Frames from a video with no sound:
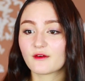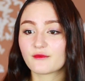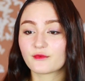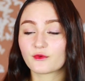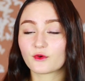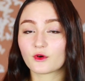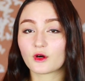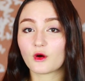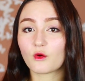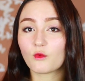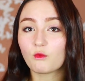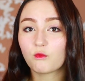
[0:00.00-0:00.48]

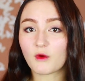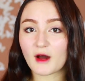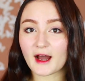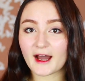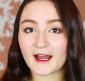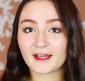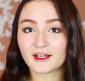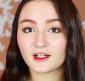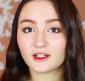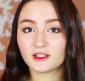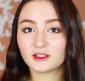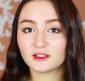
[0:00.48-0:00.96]
for a
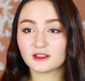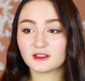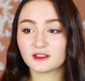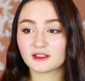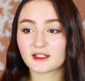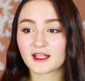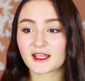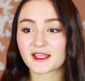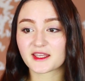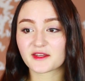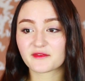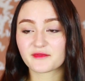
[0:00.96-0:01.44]
while,
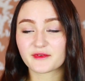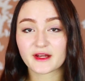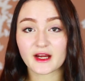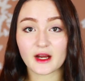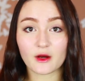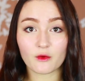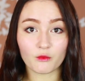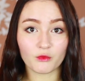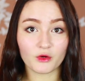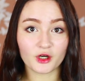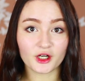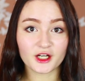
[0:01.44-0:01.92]
like if you're
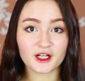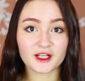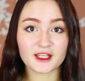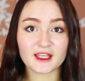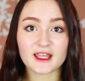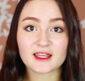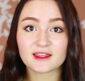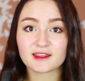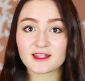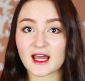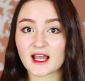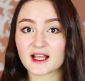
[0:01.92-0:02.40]
at
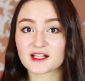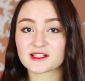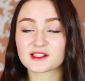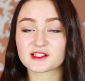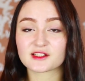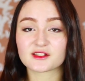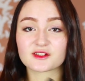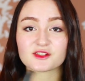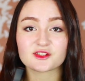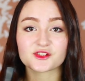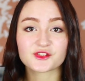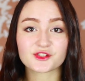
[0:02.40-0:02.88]
work, it
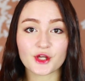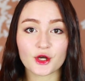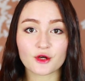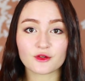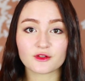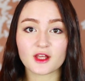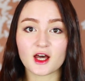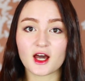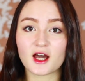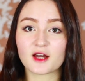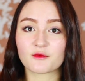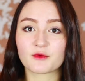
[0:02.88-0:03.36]
lasts so
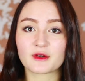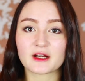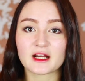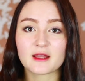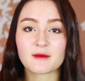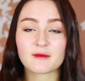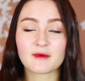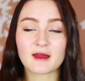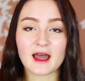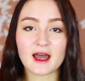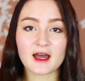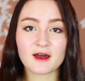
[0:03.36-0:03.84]
long. When
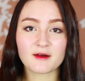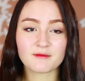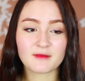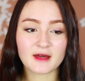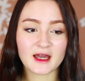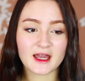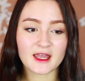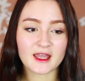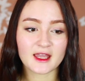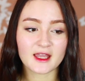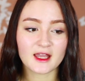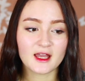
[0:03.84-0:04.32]
I'm at
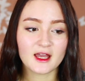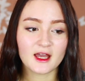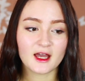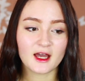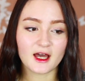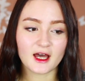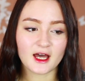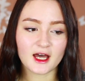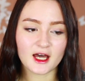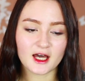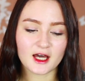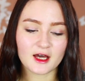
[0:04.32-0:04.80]
my
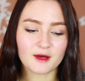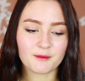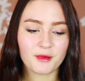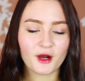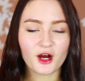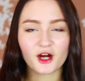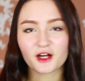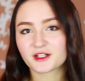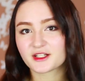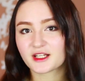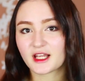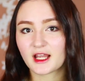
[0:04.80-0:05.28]

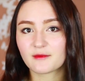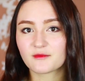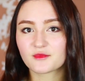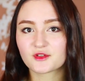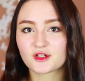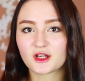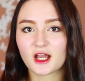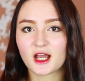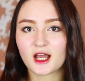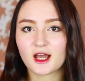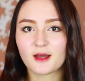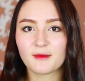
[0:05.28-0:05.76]
part-time
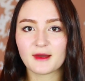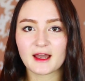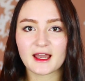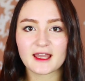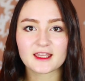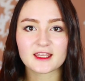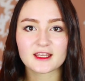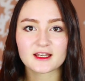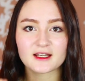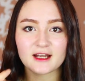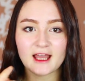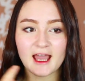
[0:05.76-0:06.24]
job,
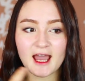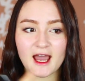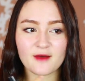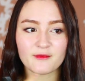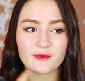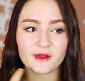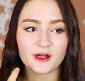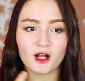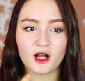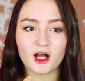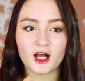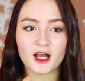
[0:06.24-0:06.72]
I can
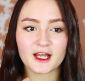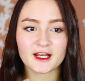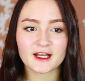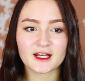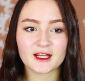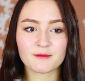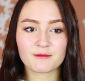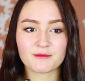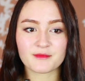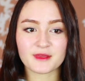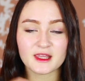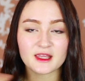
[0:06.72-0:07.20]
have it on
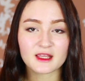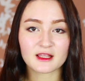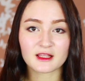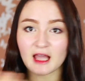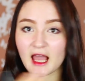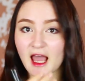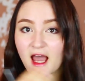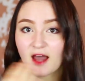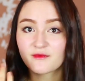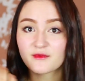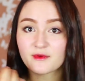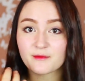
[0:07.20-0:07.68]
and
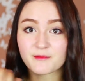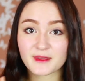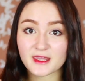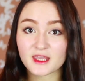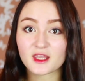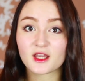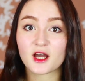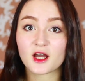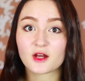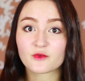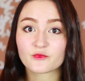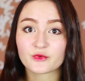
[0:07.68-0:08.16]
have it
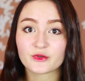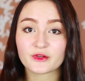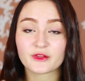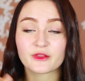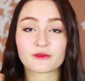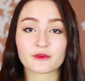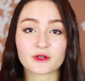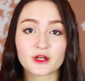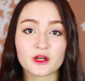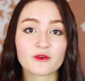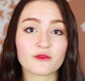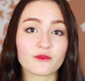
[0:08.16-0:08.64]
be on for
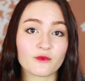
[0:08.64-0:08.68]
3